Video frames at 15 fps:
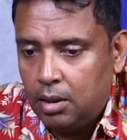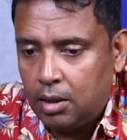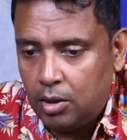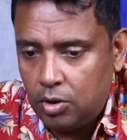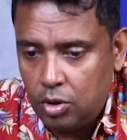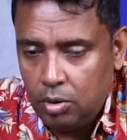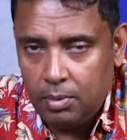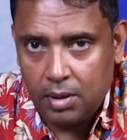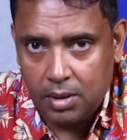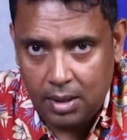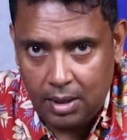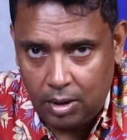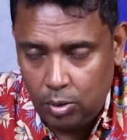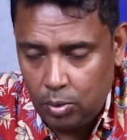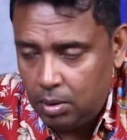Consumers
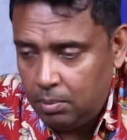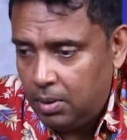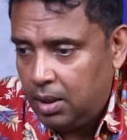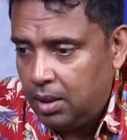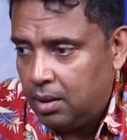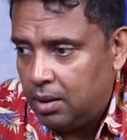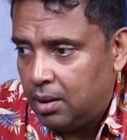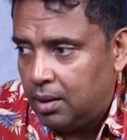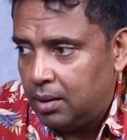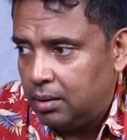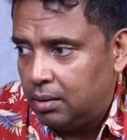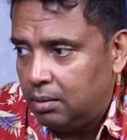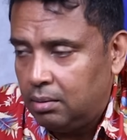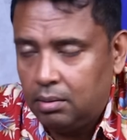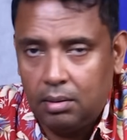like you and me are
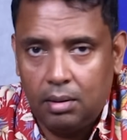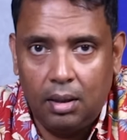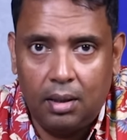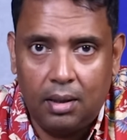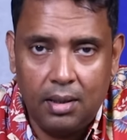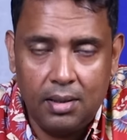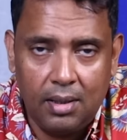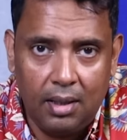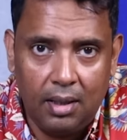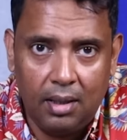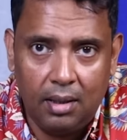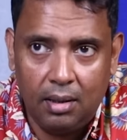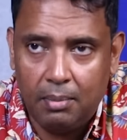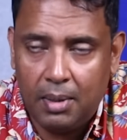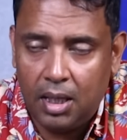
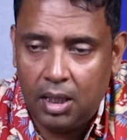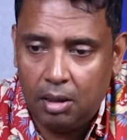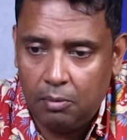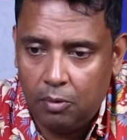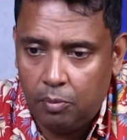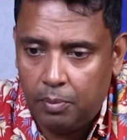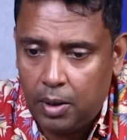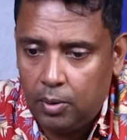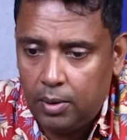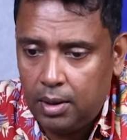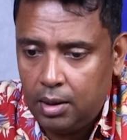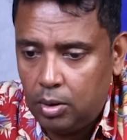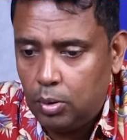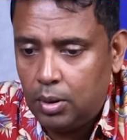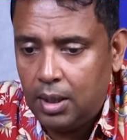increasingly demanding more
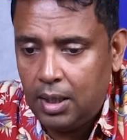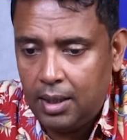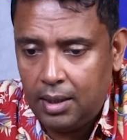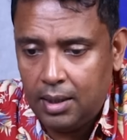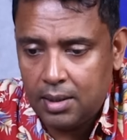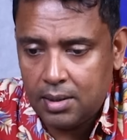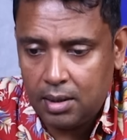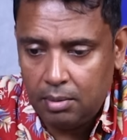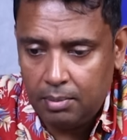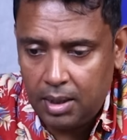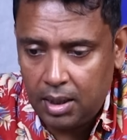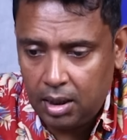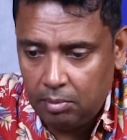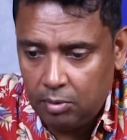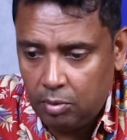power. Rural areas are
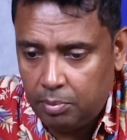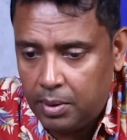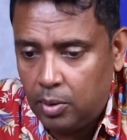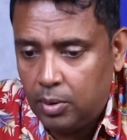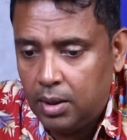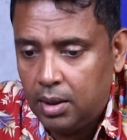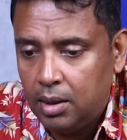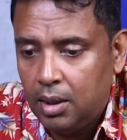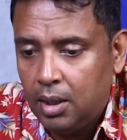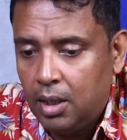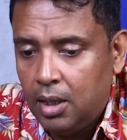demanding more power.